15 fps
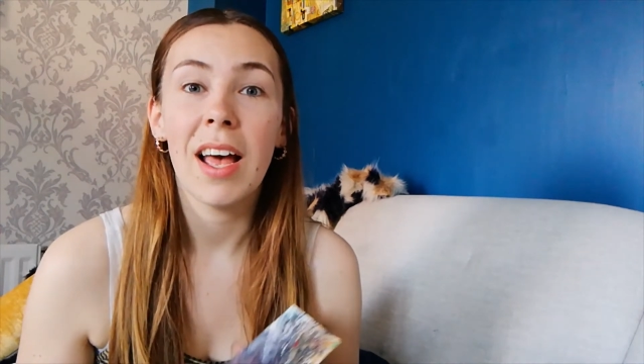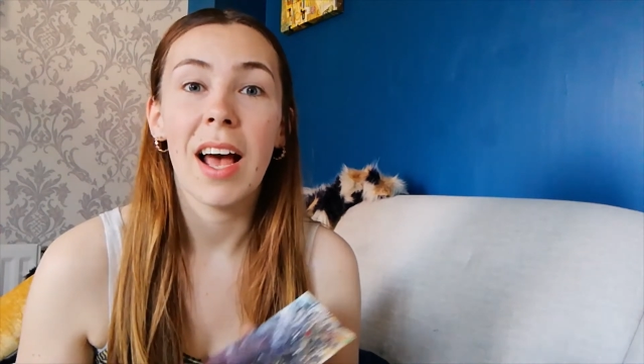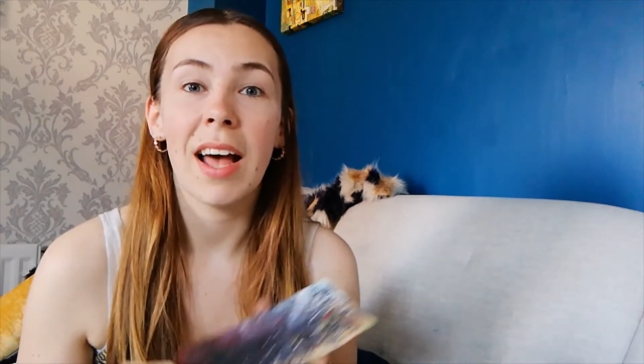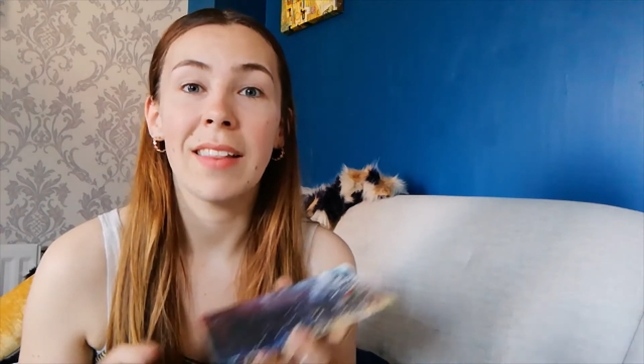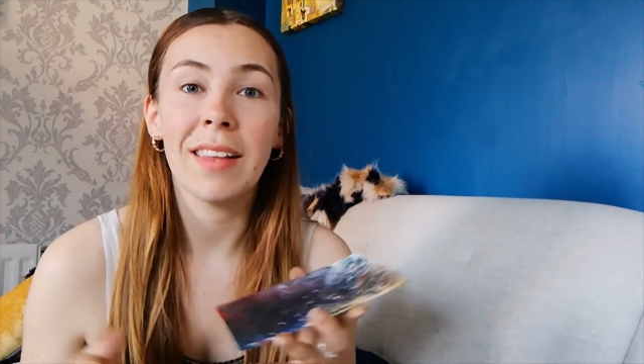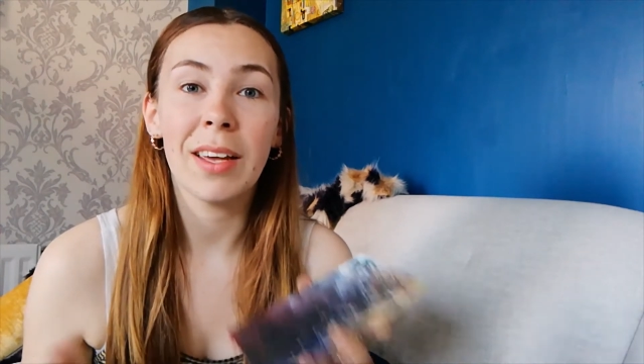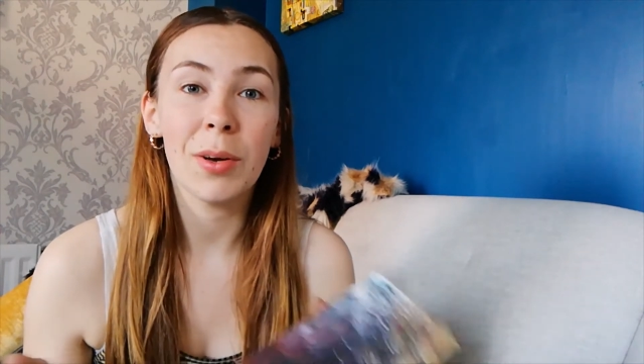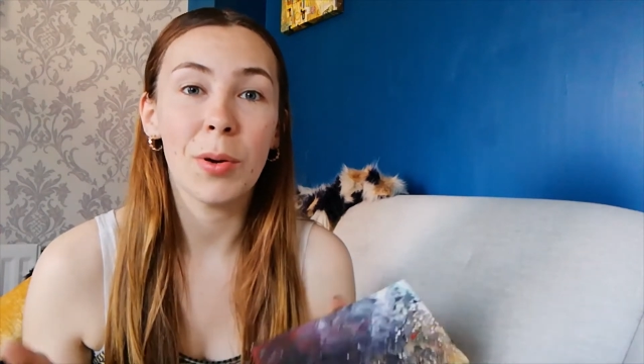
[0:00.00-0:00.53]

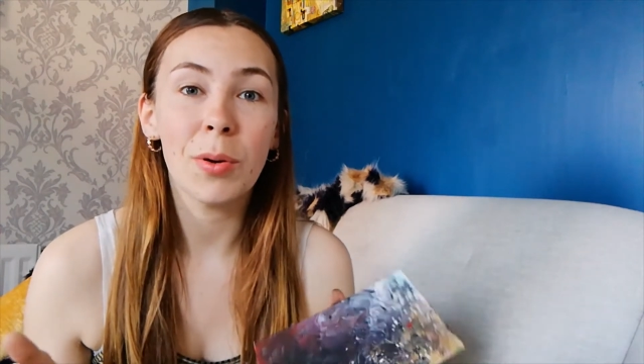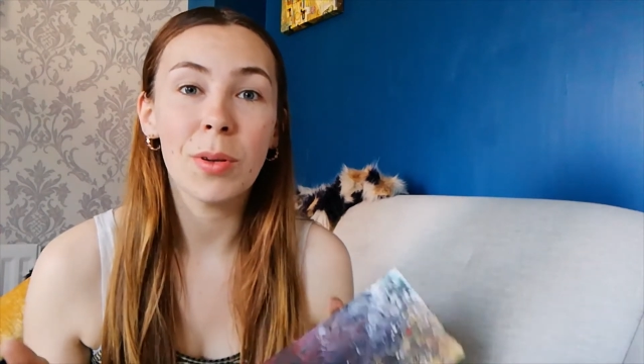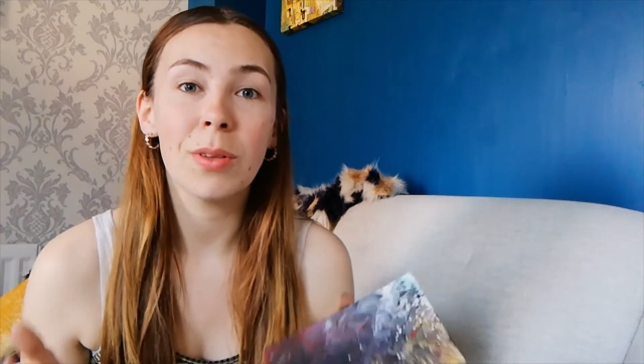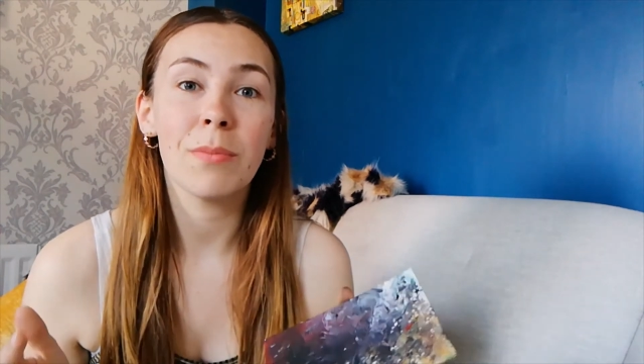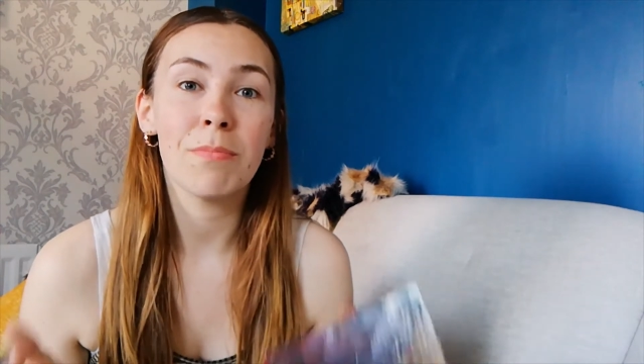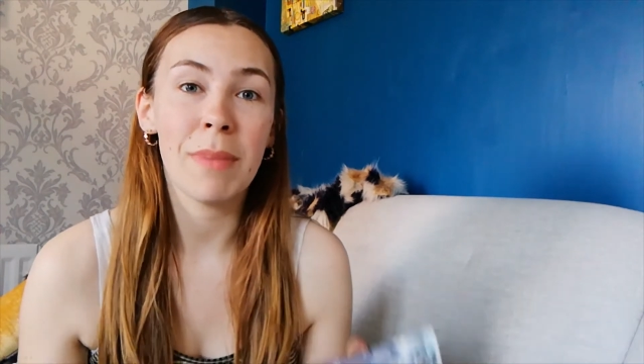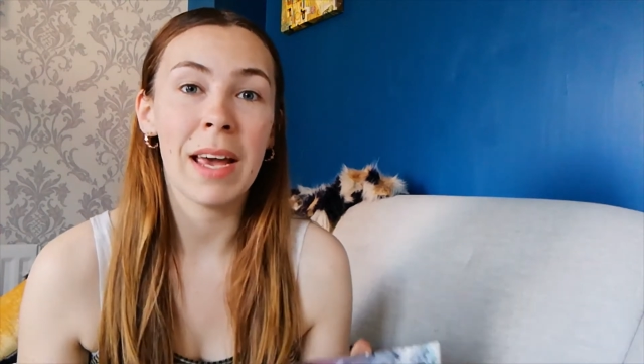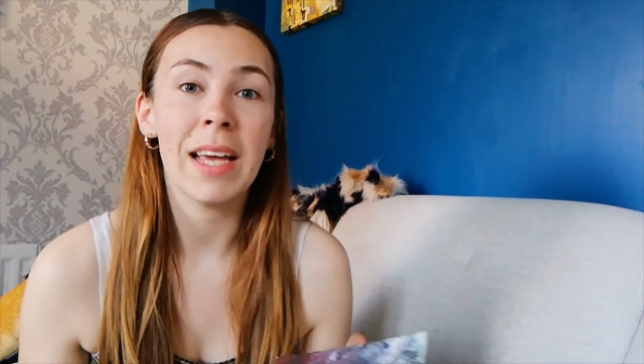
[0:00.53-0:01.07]
and they all
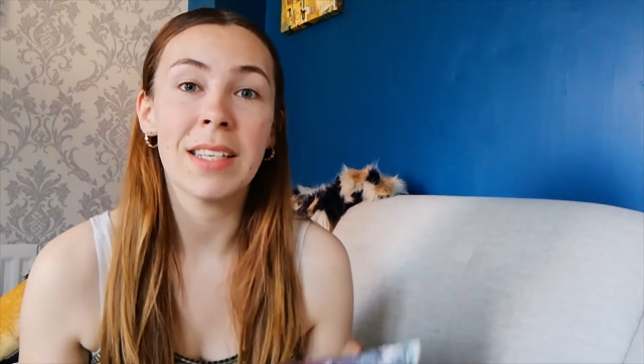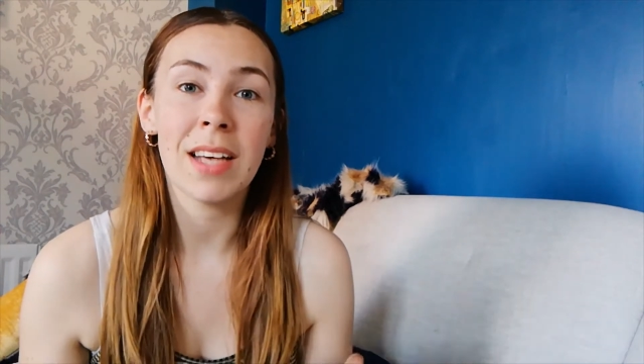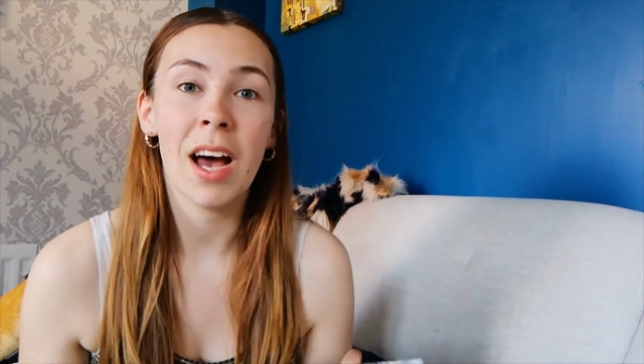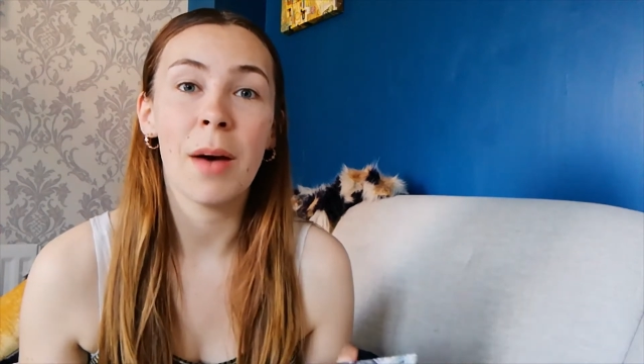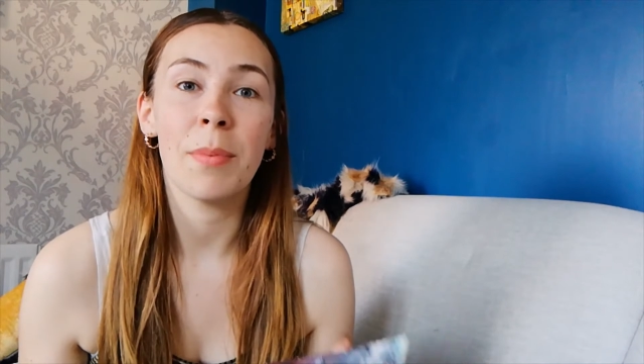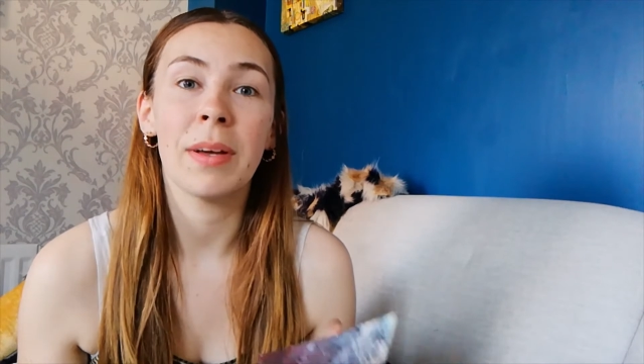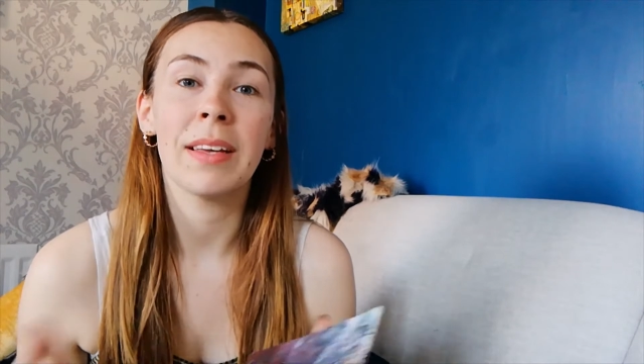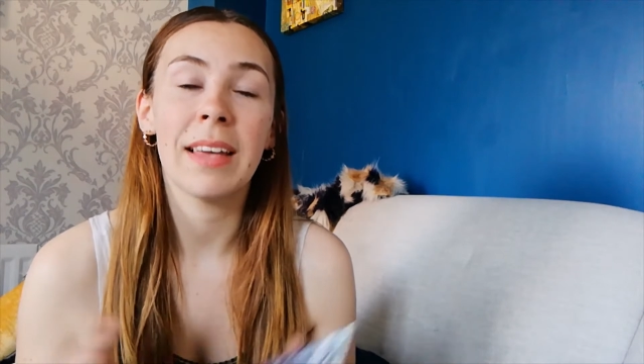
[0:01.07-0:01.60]
made
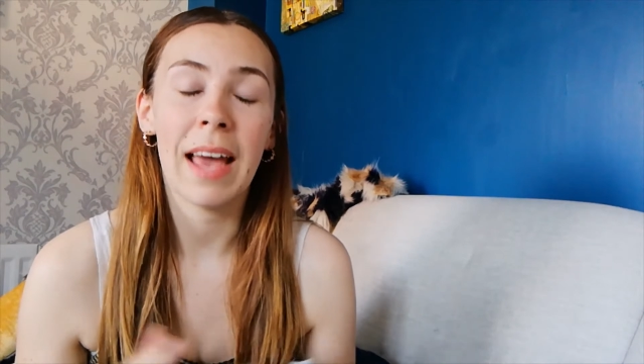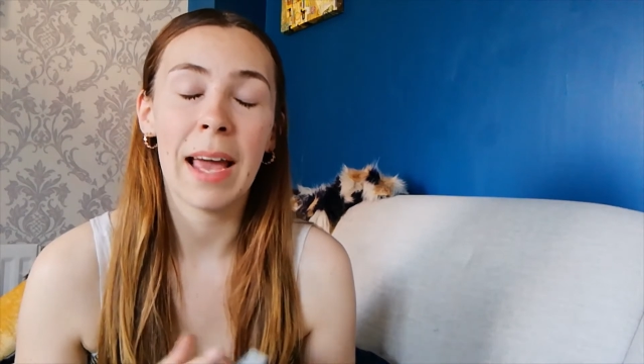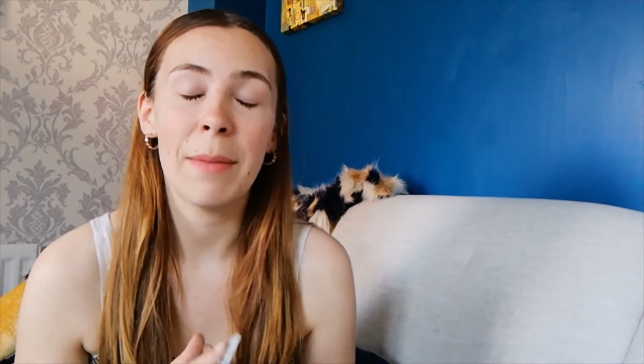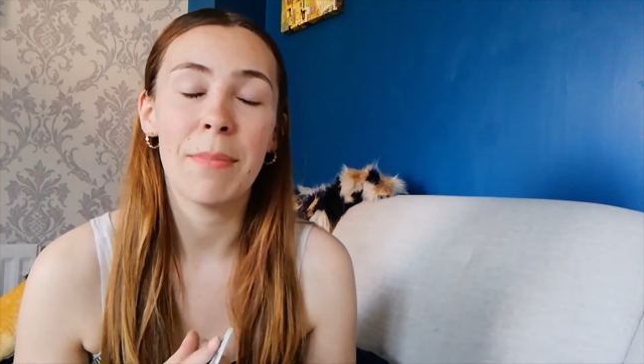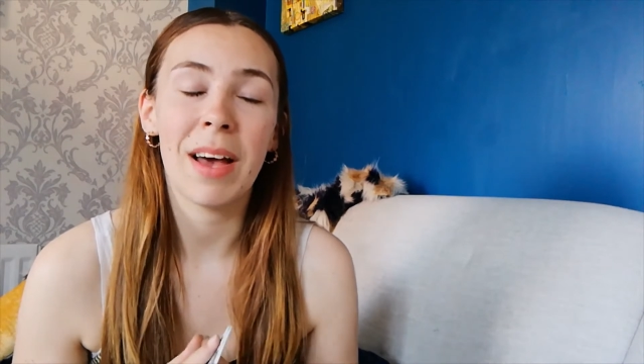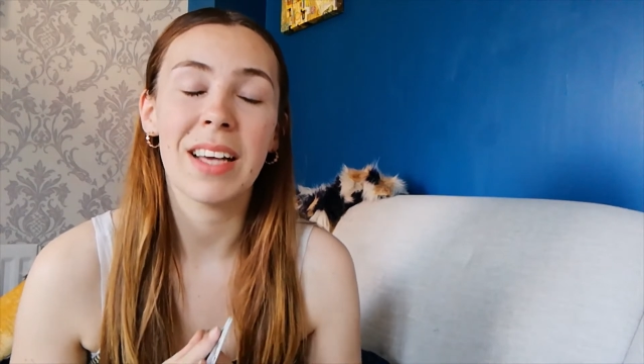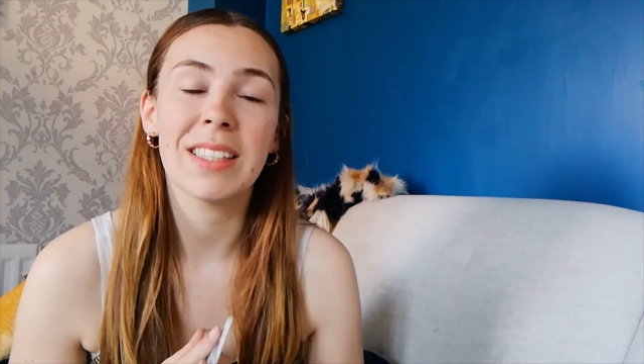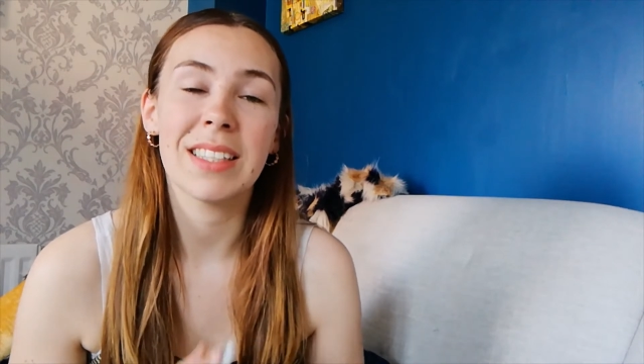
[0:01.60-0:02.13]
up and came
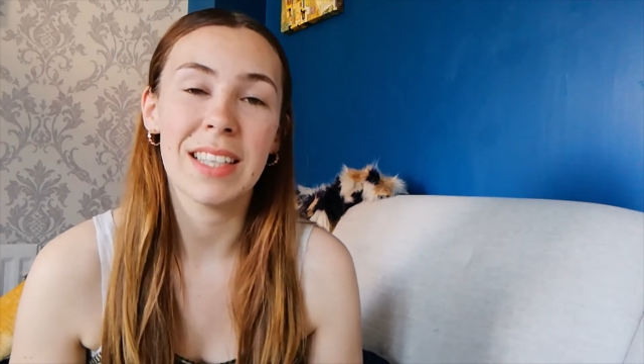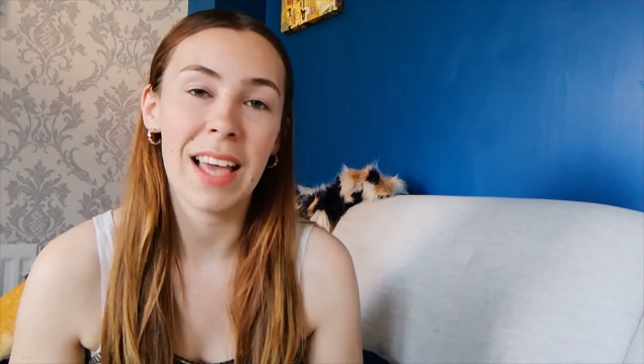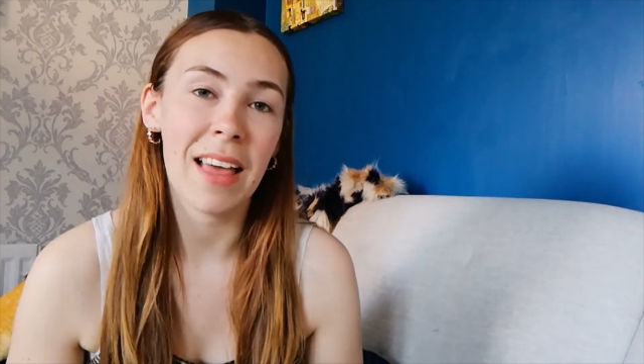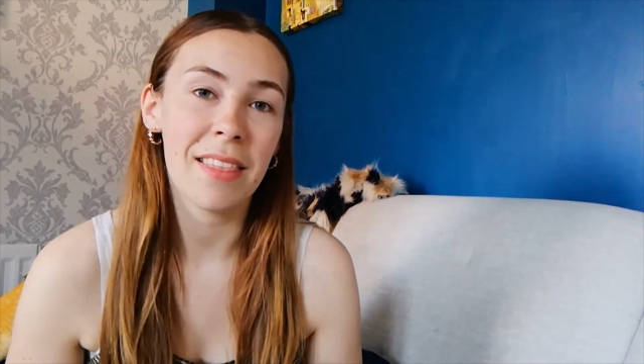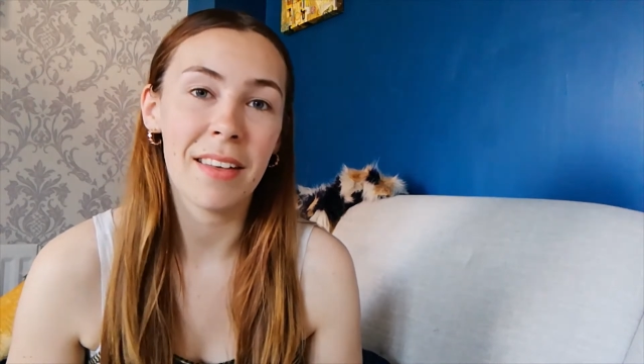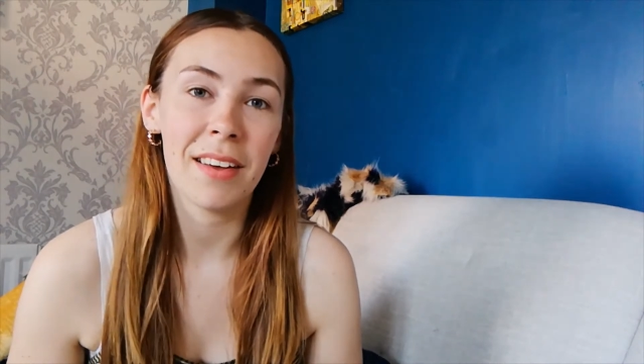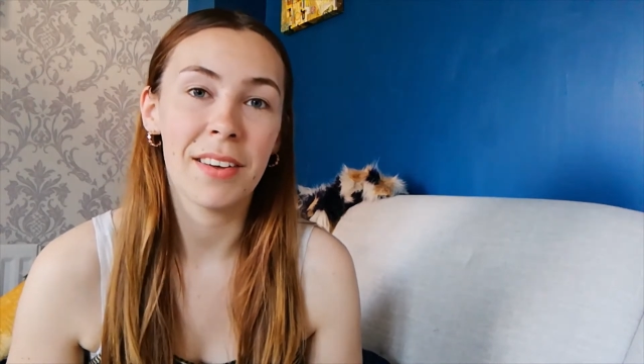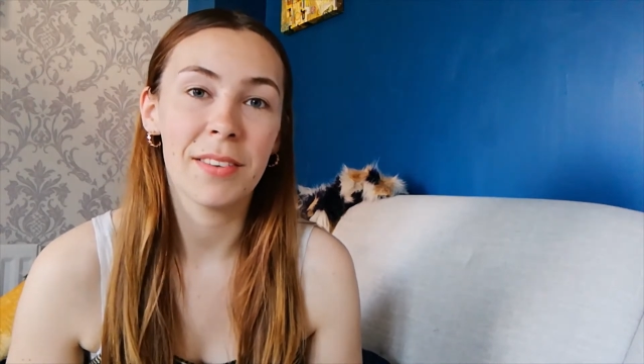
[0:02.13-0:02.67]
back
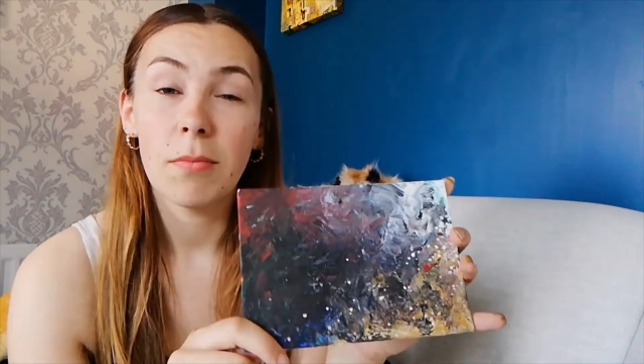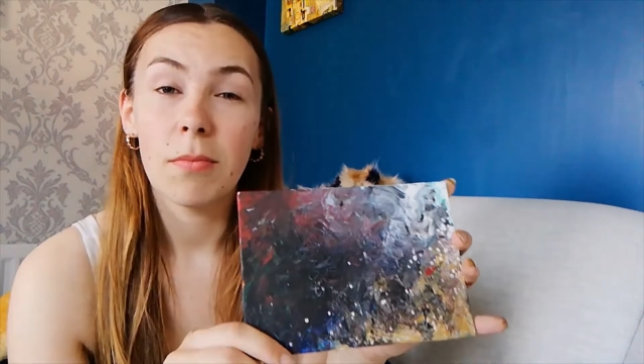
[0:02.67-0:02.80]
together.